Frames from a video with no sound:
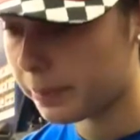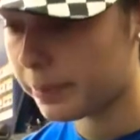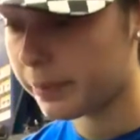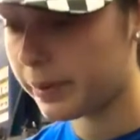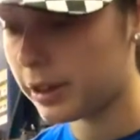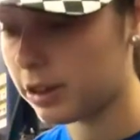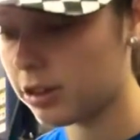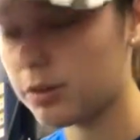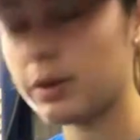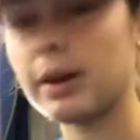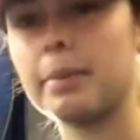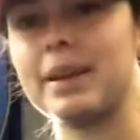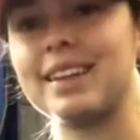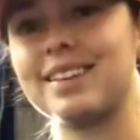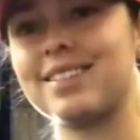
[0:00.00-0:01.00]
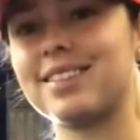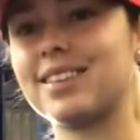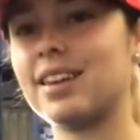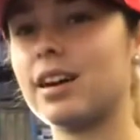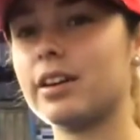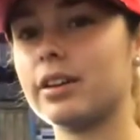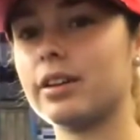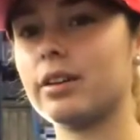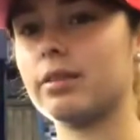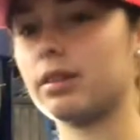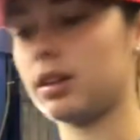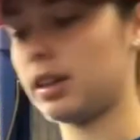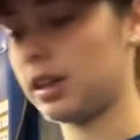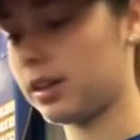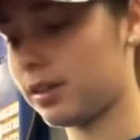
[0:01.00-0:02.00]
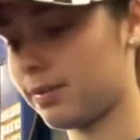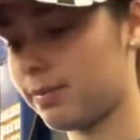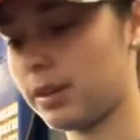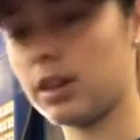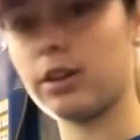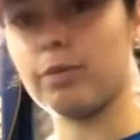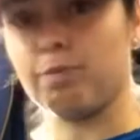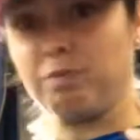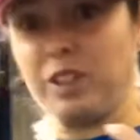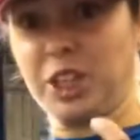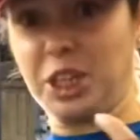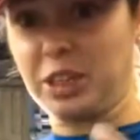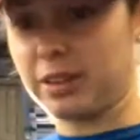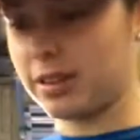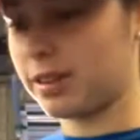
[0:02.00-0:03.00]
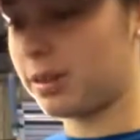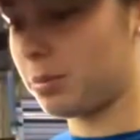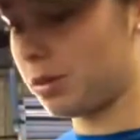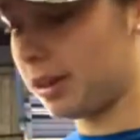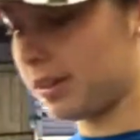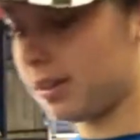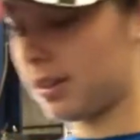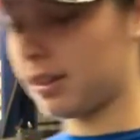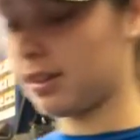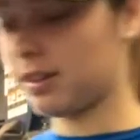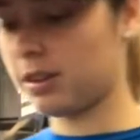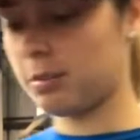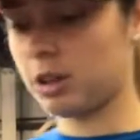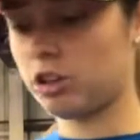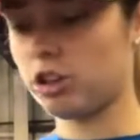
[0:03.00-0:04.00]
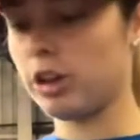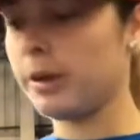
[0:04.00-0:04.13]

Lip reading: You just want to make it snug. You don't want to, like, you know, compress on it so much.